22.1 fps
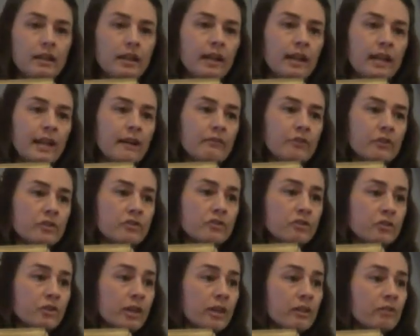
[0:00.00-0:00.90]
and have their
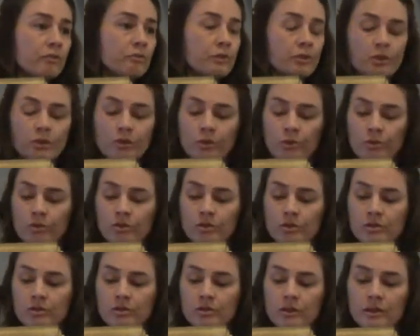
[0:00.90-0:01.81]
strength renewed
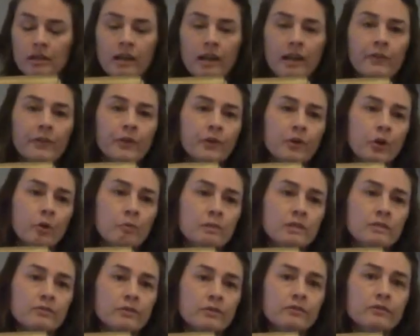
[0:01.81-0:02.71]
and their
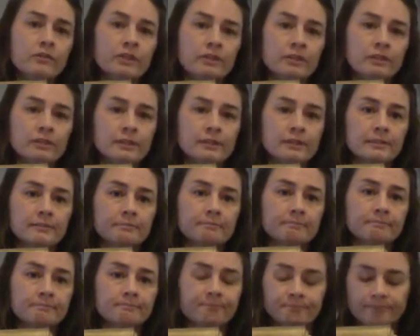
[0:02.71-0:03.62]
hopes
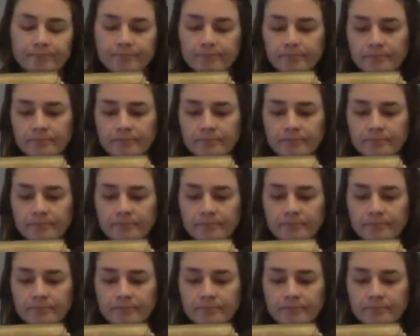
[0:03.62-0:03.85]
fulfilled.